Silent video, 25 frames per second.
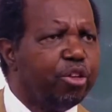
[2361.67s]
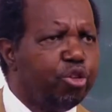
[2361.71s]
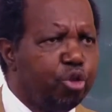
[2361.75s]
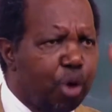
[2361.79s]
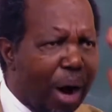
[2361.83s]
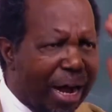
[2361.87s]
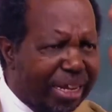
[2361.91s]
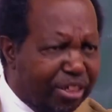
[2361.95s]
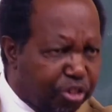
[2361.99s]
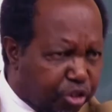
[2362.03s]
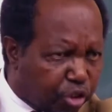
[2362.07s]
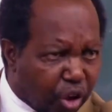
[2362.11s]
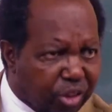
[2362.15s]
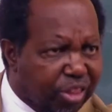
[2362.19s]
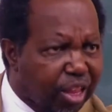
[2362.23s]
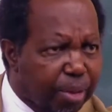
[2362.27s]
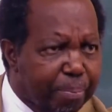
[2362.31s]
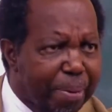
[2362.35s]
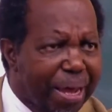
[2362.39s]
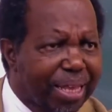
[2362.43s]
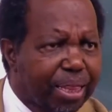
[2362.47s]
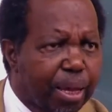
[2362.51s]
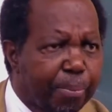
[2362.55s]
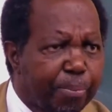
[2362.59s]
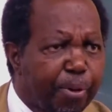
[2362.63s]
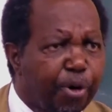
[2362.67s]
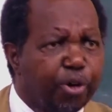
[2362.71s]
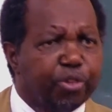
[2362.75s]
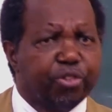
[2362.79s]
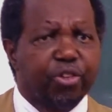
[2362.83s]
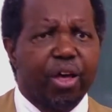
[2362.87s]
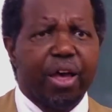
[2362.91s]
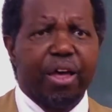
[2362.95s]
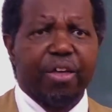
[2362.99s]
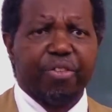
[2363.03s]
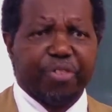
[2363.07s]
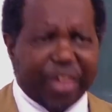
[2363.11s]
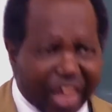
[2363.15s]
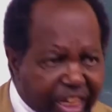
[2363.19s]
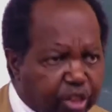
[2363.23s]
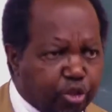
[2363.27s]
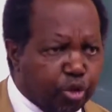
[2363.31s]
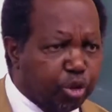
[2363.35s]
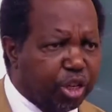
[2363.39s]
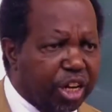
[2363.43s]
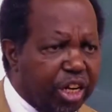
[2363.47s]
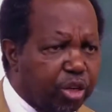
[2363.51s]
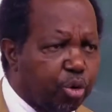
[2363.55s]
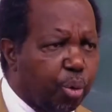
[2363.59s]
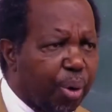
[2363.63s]
You are insulted by the boss, yet
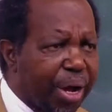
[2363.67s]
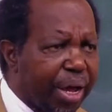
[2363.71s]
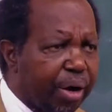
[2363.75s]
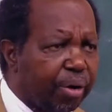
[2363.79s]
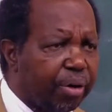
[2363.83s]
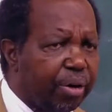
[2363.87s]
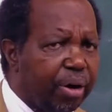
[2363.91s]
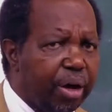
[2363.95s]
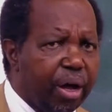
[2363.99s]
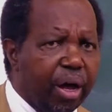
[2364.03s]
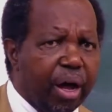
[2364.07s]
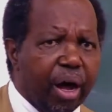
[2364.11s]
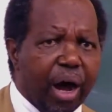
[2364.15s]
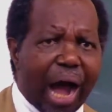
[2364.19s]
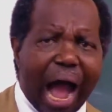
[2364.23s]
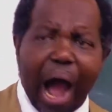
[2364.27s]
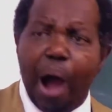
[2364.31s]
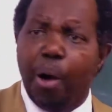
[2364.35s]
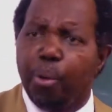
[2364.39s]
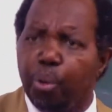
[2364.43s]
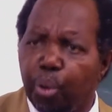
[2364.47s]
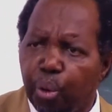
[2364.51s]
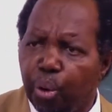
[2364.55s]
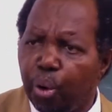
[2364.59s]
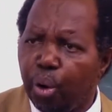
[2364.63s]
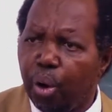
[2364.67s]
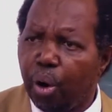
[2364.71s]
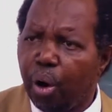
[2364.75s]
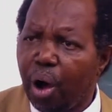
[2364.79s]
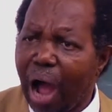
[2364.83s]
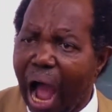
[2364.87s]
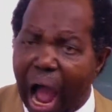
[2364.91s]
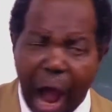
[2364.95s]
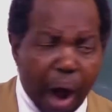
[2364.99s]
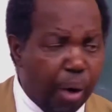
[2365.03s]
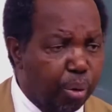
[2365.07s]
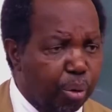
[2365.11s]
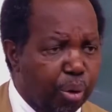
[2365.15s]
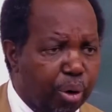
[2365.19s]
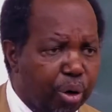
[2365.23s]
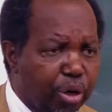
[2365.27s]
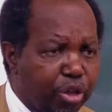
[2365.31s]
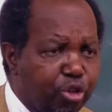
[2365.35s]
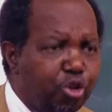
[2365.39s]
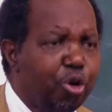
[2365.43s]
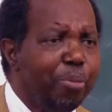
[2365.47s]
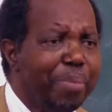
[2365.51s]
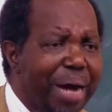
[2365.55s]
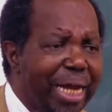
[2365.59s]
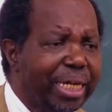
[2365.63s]
you did well. How? How
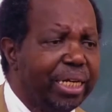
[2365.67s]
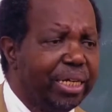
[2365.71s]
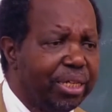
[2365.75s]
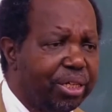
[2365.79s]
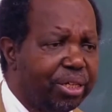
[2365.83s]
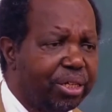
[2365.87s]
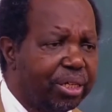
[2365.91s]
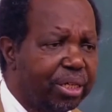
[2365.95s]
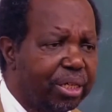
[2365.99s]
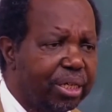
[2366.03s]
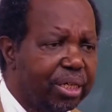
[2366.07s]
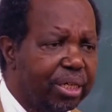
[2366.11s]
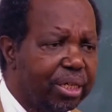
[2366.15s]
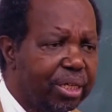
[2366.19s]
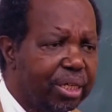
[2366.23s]
do you manage?